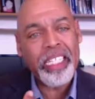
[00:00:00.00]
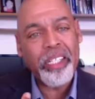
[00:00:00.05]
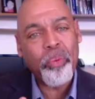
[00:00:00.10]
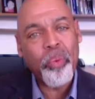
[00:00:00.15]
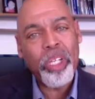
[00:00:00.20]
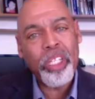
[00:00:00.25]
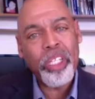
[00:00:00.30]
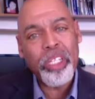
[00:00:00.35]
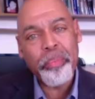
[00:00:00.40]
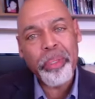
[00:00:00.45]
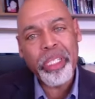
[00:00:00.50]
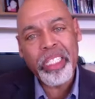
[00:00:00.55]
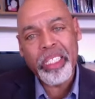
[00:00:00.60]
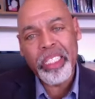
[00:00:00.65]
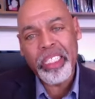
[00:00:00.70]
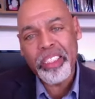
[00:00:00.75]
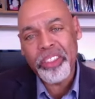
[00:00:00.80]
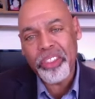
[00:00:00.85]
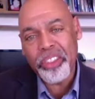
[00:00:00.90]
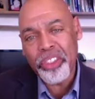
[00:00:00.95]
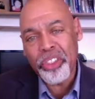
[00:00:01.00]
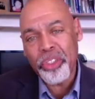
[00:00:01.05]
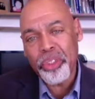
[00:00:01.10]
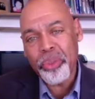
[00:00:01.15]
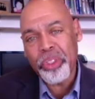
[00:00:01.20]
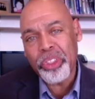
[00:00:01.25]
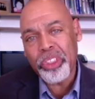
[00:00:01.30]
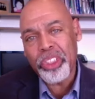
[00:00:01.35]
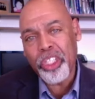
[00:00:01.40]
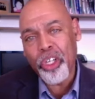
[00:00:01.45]
one of the big things to do
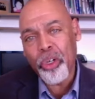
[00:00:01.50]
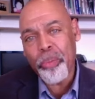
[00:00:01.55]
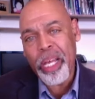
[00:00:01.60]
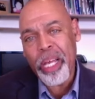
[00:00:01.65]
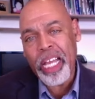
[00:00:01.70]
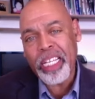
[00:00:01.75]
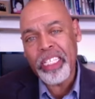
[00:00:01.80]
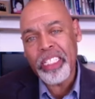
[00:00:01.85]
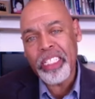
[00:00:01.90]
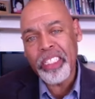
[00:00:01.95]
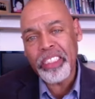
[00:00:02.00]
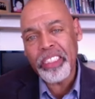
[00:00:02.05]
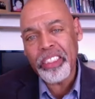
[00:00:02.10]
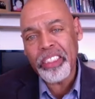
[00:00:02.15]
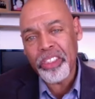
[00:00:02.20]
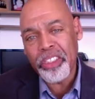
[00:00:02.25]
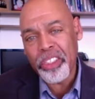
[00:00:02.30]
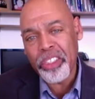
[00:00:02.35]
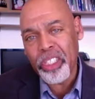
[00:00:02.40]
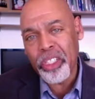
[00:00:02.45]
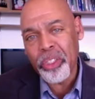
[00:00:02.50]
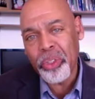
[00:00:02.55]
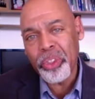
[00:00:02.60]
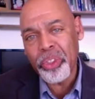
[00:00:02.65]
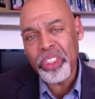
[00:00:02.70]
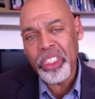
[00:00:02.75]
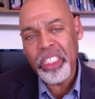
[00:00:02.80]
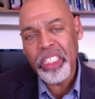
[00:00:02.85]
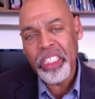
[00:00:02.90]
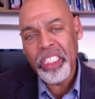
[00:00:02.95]
is to go back and listen to
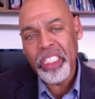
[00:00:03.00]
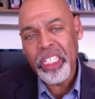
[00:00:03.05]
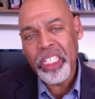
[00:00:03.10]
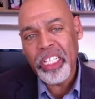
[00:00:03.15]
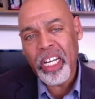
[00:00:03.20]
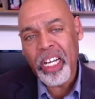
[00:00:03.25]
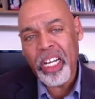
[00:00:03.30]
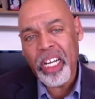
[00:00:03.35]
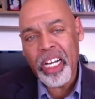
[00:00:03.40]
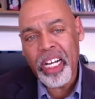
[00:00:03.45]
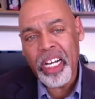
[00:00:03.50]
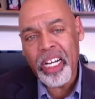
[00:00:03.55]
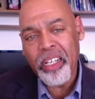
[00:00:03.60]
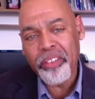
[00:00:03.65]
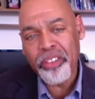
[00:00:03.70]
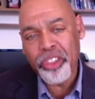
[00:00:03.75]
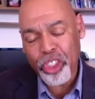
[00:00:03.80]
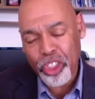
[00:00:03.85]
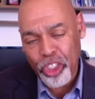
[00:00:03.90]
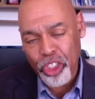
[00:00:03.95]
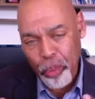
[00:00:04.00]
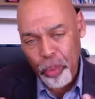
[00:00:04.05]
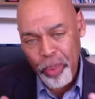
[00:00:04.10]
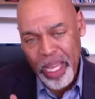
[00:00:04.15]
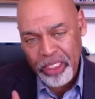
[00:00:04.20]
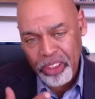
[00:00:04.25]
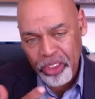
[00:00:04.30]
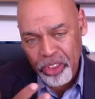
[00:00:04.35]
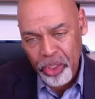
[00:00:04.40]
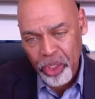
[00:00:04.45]
those, to go
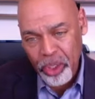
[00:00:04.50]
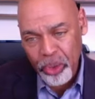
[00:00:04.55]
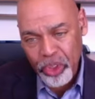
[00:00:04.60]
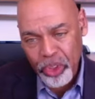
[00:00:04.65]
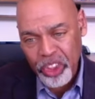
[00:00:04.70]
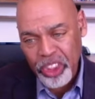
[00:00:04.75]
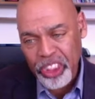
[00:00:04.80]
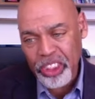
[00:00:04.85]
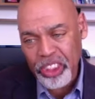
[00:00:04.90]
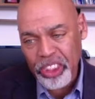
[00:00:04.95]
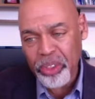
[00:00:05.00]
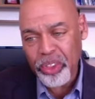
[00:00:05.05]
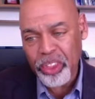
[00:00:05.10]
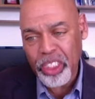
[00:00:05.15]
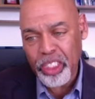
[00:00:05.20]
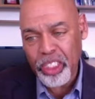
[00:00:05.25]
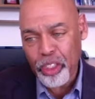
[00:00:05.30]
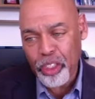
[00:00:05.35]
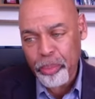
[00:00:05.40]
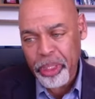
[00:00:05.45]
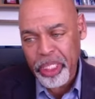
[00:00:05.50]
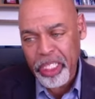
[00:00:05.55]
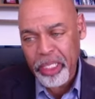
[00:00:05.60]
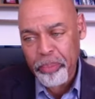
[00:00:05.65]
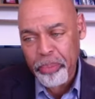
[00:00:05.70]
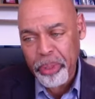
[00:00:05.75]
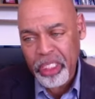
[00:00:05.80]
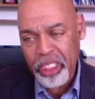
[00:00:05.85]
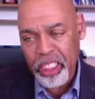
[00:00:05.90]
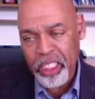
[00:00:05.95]
back to those skills a little bit,
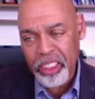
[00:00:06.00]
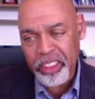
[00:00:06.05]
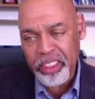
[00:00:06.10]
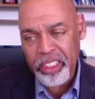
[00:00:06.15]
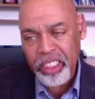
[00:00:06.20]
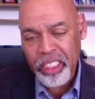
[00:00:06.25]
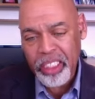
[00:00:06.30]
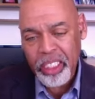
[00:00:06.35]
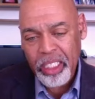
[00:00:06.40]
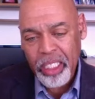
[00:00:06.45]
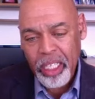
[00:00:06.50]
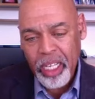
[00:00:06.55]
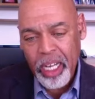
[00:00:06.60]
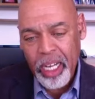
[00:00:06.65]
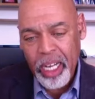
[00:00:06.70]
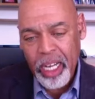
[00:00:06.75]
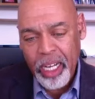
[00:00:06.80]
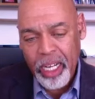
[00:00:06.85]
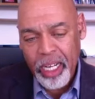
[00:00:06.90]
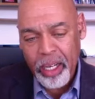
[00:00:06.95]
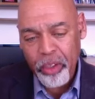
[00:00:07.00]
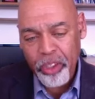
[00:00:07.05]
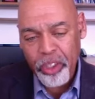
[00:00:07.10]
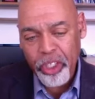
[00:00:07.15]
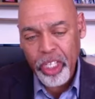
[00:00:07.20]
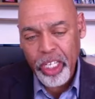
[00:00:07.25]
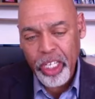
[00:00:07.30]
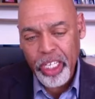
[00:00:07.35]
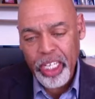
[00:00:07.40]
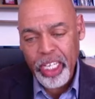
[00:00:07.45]
because
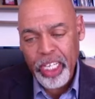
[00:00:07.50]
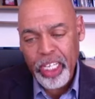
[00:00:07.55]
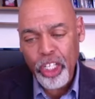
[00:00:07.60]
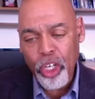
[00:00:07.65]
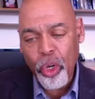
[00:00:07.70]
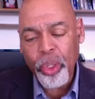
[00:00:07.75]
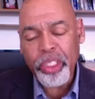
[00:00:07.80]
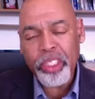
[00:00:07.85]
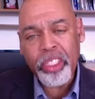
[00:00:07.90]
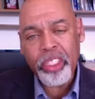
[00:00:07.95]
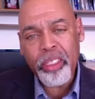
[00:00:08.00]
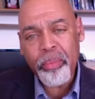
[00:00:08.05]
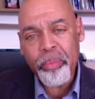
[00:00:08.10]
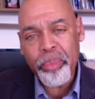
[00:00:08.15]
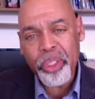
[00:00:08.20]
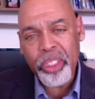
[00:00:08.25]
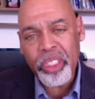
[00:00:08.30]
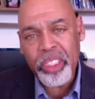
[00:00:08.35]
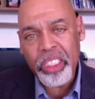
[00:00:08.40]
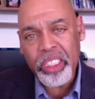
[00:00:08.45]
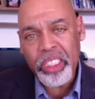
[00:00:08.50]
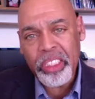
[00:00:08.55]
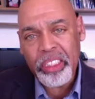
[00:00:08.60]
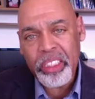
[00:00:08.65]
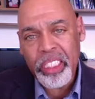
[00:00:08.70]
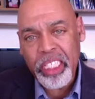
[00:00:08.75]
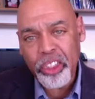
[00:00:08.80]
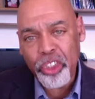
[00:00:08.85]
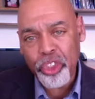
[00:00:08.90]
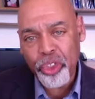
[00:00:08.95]
in going to communities
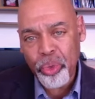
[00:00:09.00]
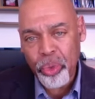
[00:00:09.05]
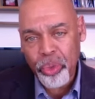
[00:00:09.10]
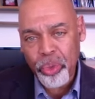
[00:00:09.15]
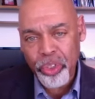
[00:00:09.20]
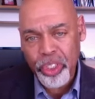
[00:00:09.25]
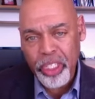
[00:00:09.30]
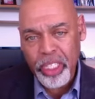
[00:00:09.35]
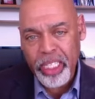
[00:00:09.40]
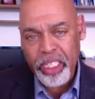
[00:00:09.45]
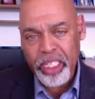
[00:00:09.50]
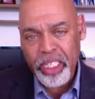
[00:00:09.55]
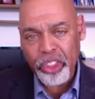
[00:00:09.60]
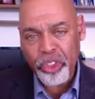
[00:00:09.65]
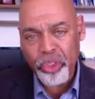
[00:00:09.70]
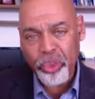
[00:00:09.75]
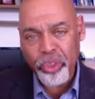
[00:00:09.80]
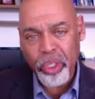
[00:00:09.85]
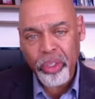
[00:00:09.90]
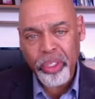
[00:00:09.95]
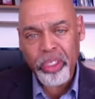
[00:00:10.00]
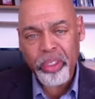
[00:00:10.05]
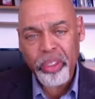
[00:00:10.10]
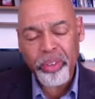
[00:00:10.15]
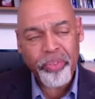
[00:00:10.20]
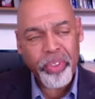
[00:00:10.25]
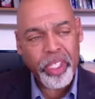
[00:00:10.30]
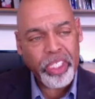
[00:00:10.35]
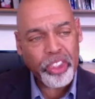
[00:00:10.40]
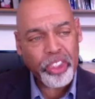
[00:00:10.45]
that you don't
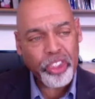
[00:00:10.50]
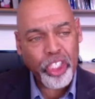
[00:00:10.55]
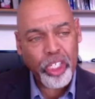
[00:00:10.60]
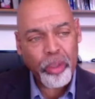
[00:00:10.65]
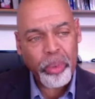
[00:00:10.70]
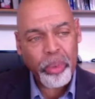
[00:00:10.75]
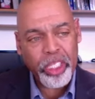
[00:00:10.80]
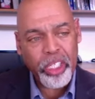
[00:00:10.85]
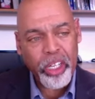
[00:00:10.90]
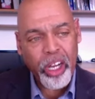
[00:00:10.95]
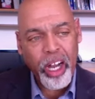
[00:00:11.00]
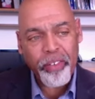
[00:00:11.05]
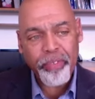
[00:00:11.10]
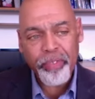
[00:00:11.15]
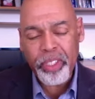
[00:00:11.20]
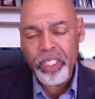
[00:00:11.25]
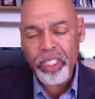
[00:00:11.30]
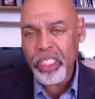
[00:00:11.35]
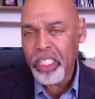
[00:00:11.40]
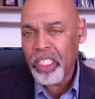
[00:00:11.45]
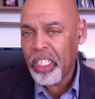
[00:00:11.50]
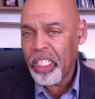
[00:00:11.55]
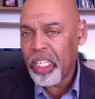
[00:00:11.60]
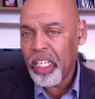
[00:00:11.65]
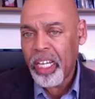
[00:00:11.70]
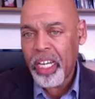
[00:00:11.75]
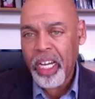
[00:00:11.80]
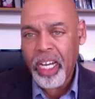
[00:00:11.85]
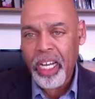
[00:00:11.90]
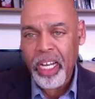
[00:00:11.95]
interface terribly often,
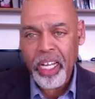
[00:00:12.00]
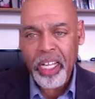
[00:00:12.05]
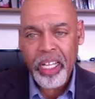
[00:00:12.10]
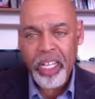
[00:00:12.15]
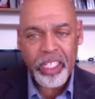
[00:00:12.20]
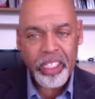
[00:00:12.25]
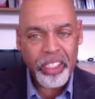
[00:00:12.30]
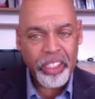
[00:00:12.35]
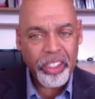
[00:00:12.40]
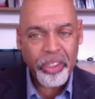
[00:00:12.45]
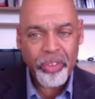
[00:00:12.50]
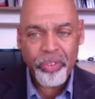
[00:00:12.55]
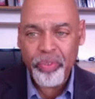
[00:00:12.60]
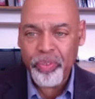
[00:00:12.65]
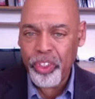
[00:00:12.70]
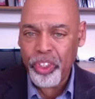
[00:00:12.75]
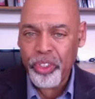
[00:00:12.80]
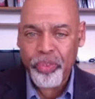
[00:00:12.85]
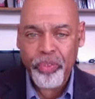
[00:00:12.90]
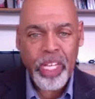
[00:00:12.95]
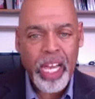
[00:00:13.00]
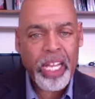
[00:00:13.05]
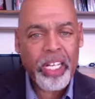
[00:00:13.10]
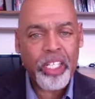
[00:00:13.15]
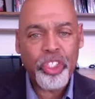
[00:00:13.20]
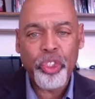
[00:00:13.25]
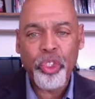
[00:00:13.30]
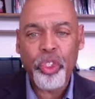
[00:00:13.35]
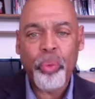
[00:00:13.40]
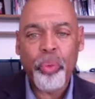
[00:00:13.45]
you've got to
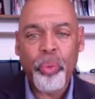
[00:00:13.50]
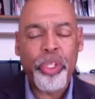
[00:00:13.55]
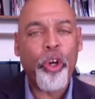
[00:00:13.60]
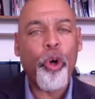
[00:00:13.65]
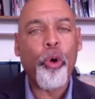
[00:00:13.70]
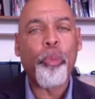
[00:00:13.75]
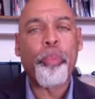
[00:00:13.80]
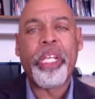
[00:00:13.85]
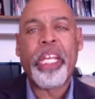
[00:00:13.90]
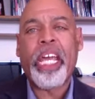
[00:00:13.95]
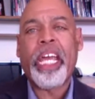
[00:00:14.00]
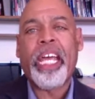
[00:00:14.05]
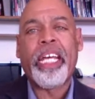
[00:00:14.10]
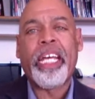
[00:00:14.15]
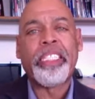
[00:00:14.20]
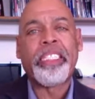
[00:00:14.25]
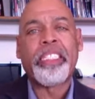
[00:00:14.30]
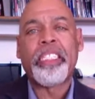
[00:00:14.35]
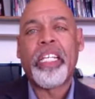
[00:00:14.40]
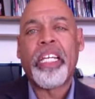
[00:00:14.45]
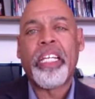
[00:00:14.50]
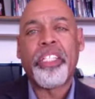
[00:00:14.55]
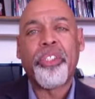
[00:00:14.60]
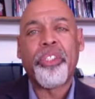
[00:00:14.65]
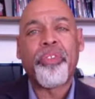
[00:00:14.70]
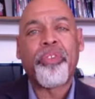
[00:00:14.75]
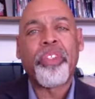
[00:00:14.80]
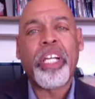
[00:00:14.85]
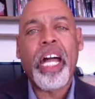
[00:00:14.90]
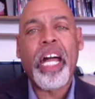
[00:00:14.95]
do it with open hands, and
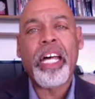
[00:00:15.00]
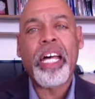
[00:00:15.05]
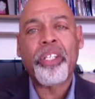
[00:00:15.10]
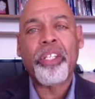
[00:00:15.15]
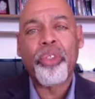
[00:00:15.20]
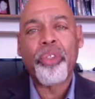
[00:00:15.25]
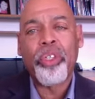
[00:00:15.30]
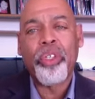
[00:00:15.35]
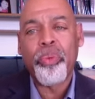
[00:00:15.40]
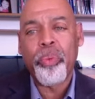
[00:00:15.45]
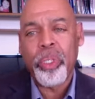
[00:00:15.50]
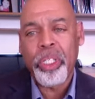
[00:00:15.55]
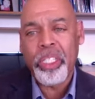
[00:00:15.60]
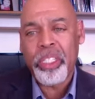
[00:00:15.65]
you've got to do it